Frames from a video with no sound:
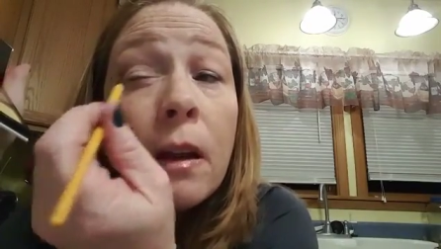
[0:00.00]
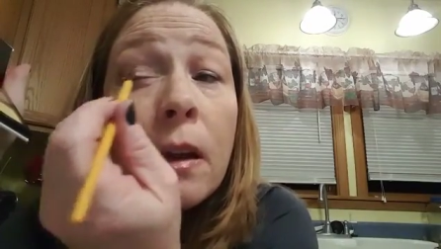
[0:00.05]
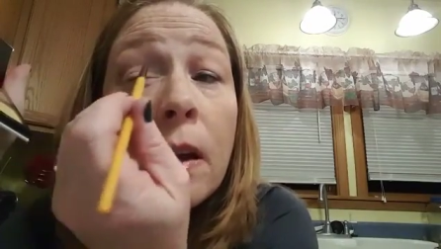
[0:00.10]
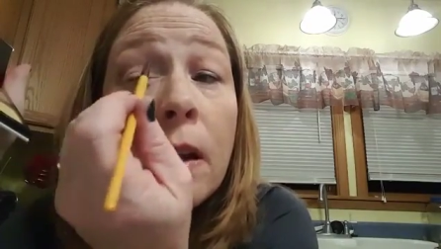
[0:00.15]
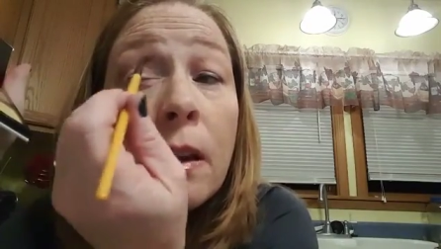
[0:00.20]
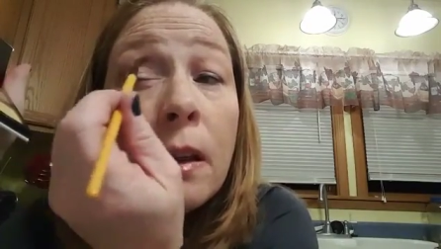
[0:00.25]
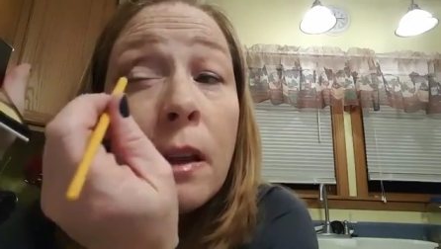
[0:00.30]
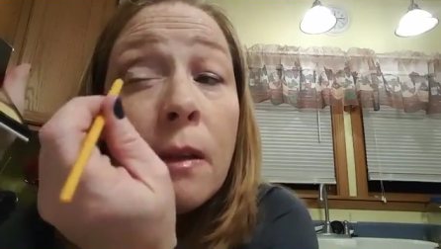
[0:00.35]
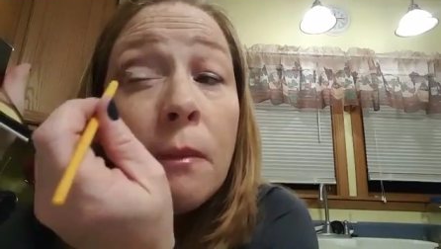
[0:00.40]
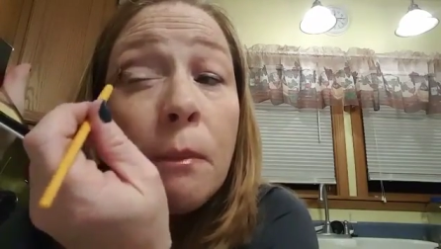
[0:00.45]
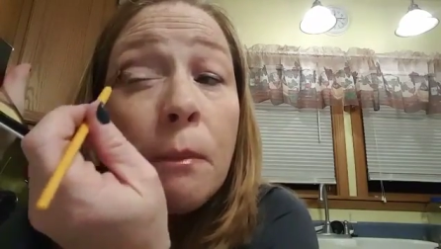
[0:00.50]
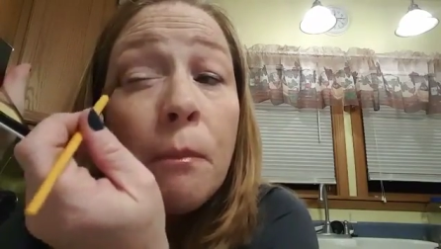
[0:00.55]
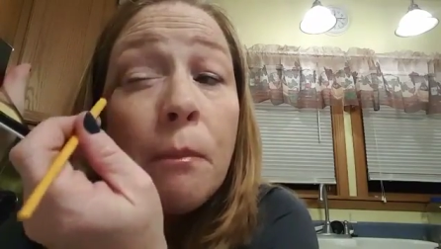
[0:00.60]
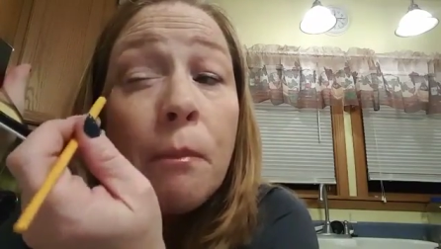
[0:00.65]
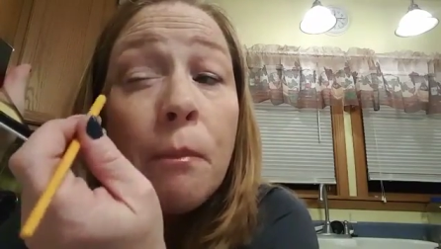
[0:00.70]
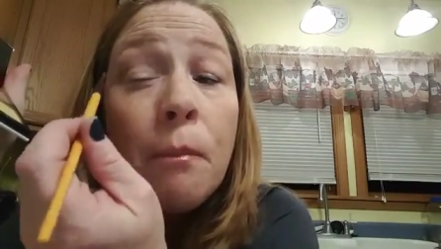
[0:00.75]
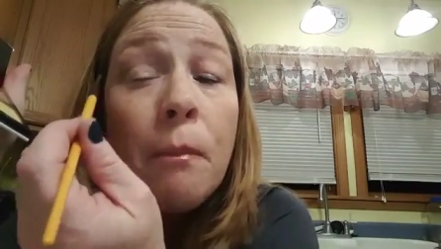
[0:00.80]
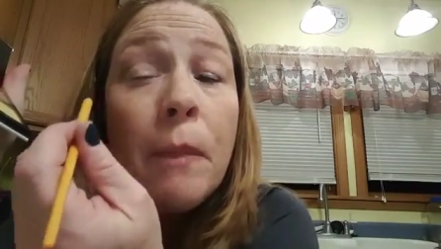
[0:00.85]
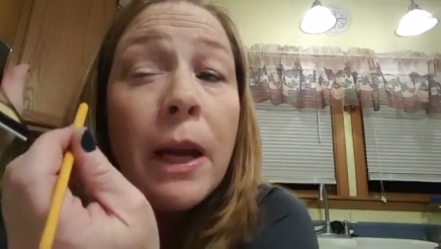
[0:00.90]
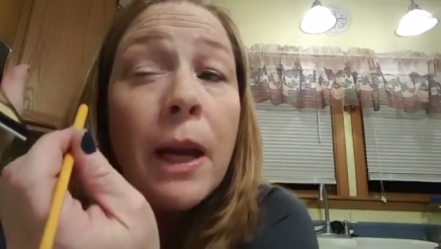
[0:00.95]
in the
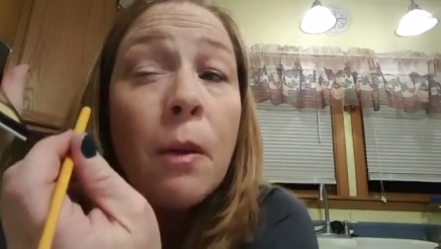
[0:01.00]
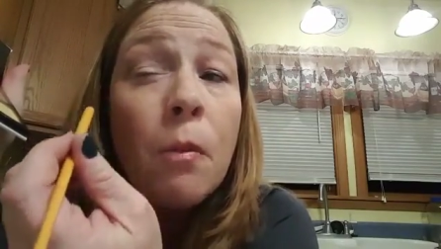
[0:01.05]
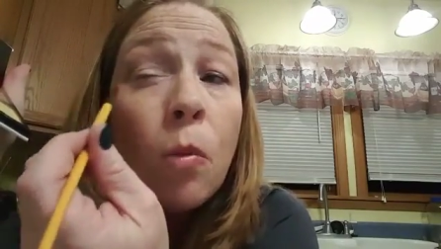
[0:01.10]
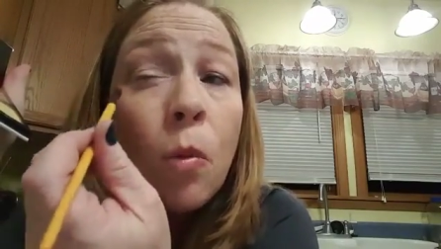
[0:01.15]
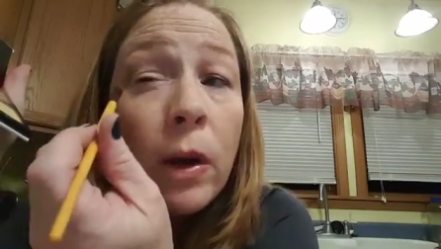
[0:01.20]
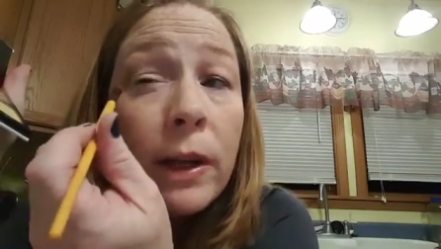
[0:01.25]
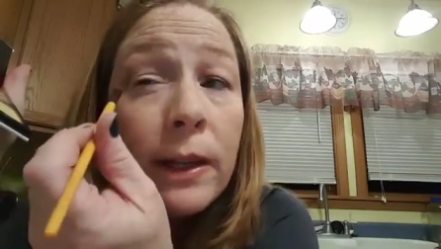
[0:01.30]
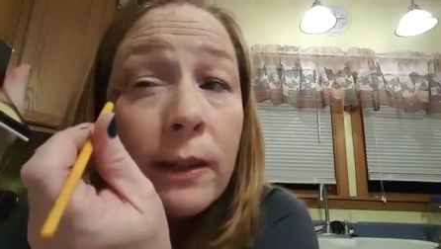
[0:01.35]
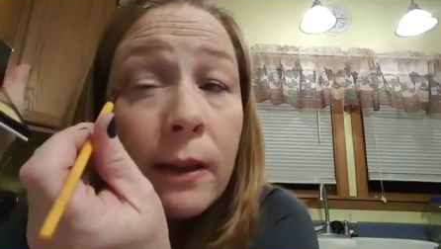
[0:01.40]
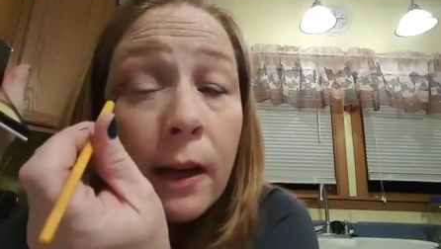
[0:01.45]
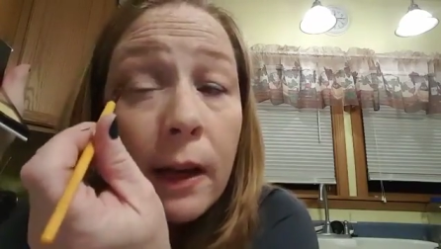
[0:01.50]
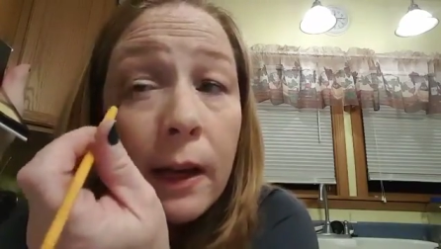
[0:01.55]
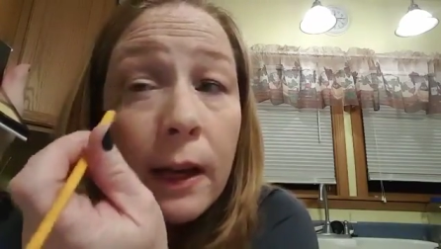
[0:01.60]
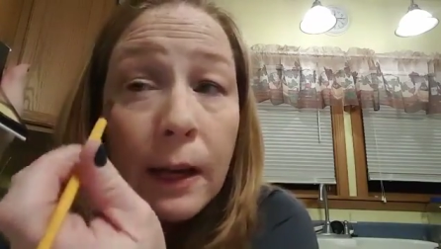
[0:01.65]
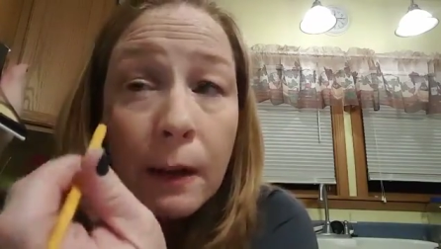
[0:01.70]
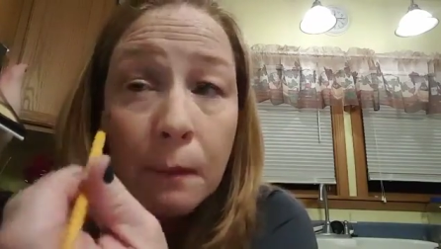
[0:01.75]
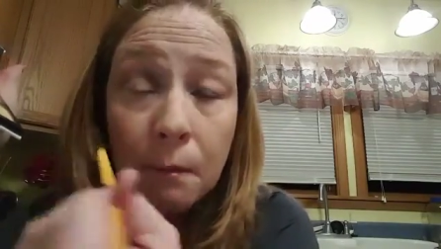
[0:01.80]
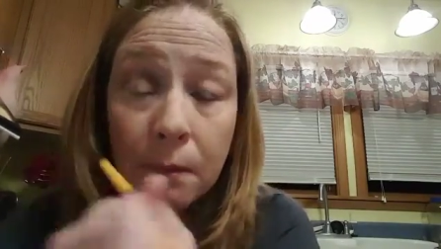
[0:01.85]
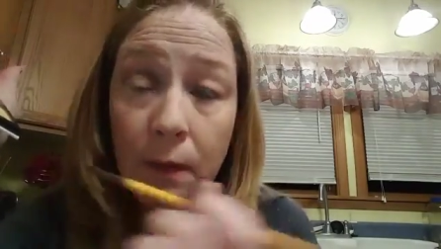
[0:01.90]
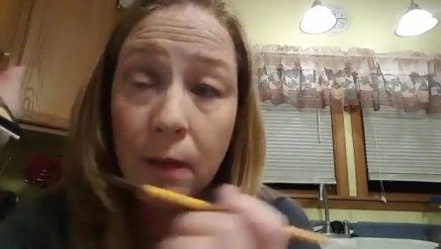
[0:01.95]
makeup one time.